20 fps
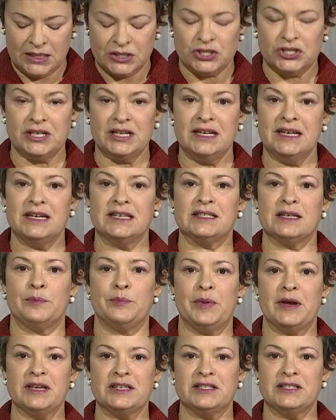She is a
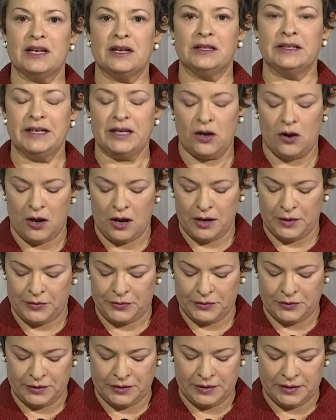best-selling
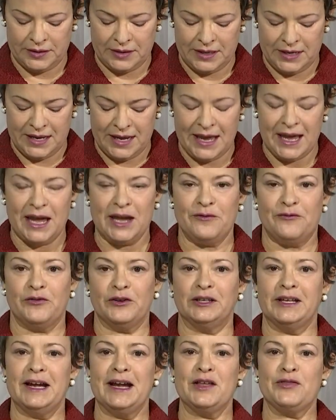author, a
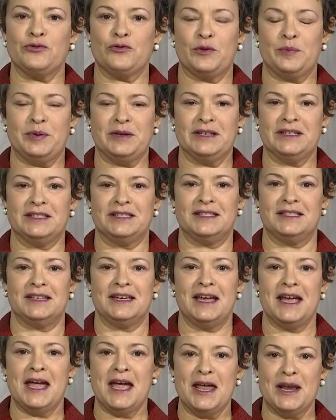philanthropist,
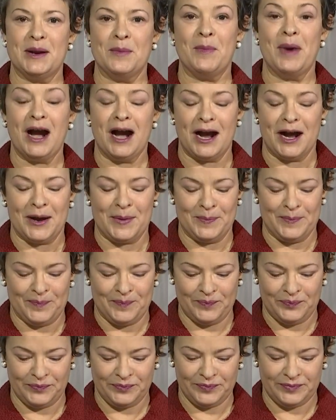and a mom.
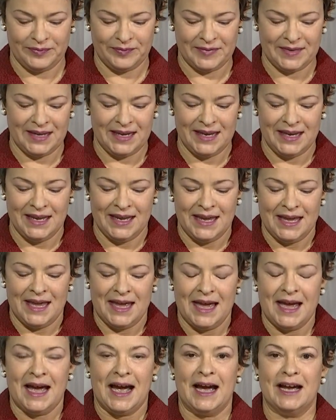
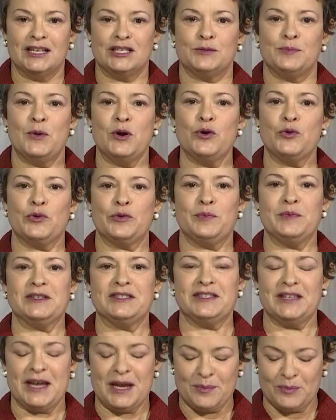I spoke with
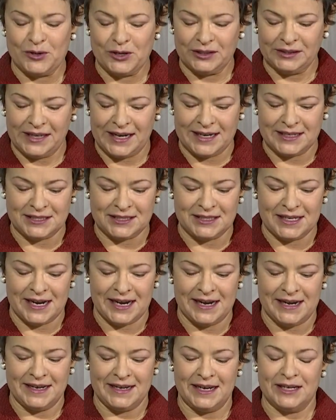Ms. Sandberg last
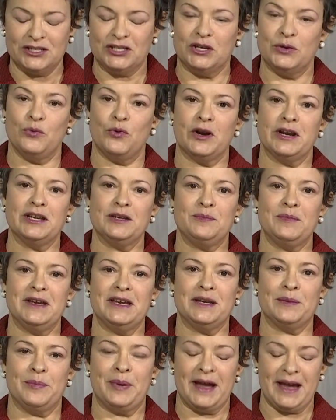night, and she wanted
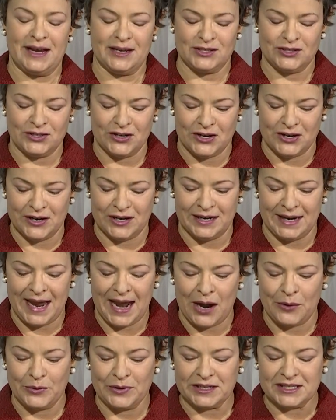me to pass on
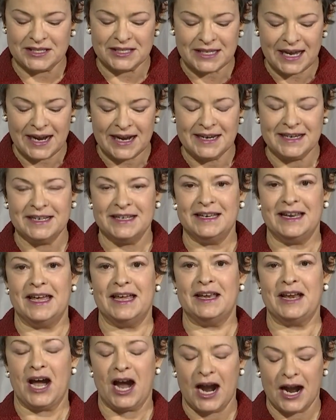how excited
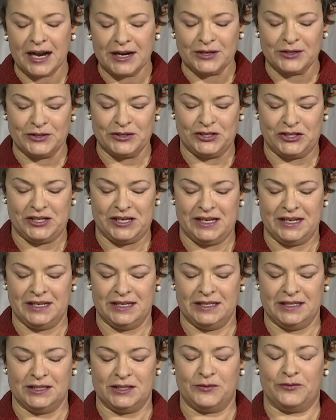and honored she
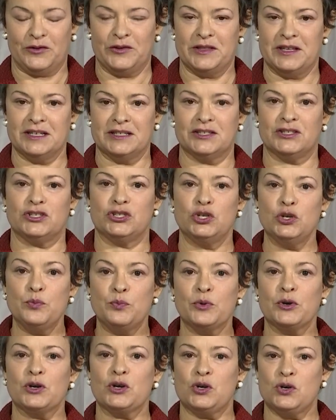is for this
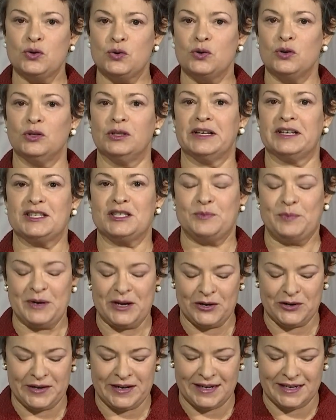super cool
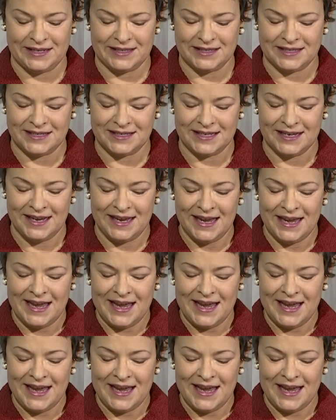experience,